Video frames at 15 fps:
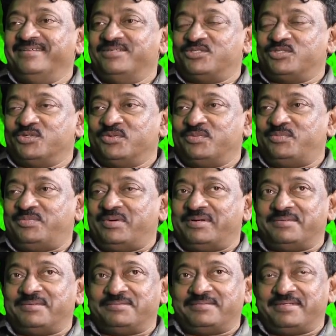
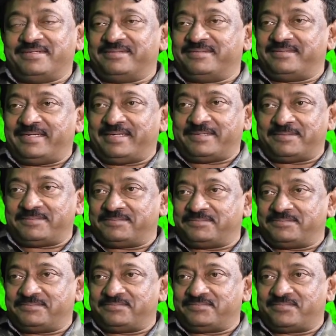Superb.
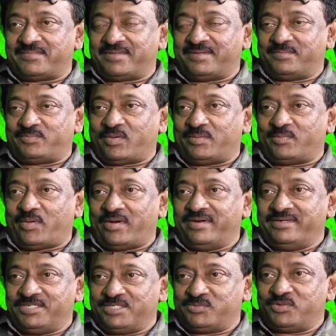The
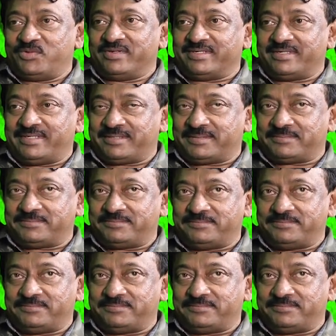point is proven, yeah.